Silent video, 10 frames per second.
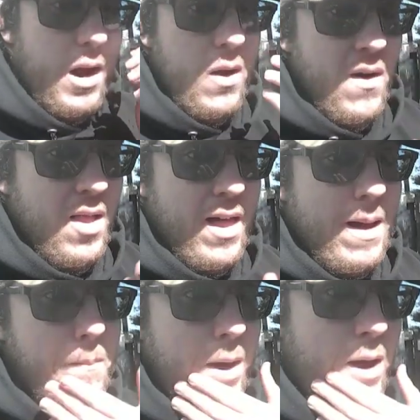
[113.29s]
do a
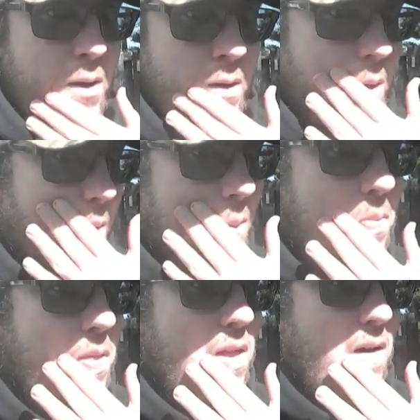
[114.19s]
lot better
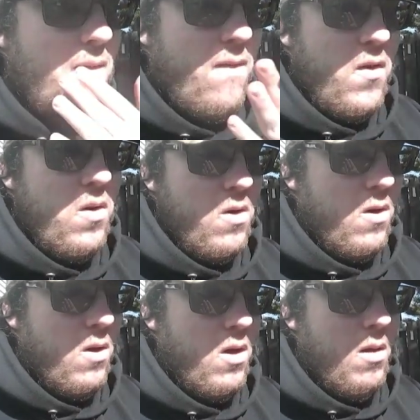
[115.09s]

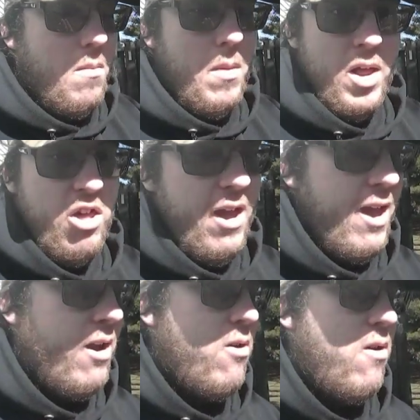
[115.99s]
for my
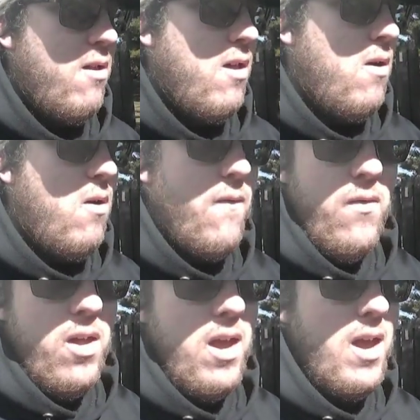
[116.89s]
channel.
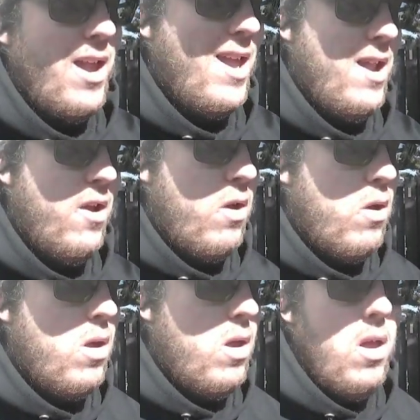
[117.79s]
Hopefully I can
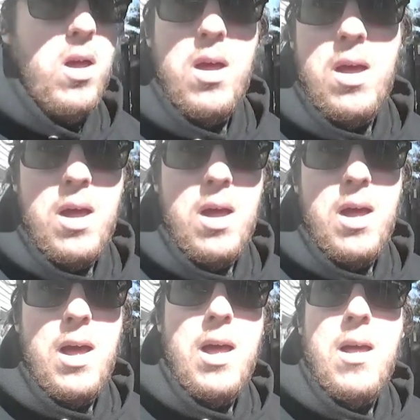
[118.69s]

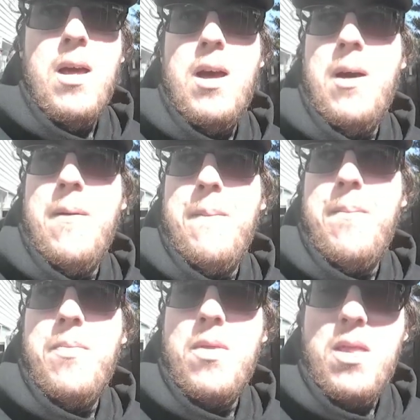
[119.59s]
um,
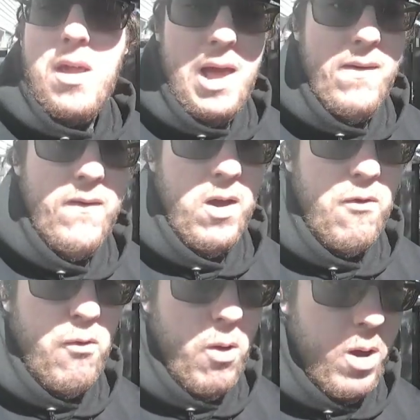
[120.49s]
have
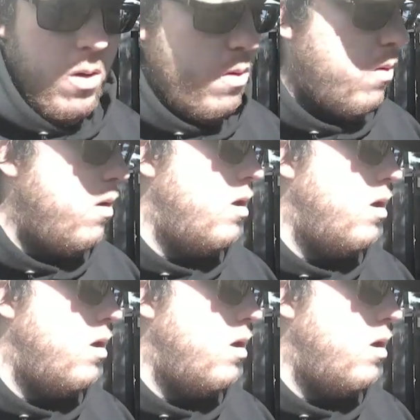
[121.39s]
it grow.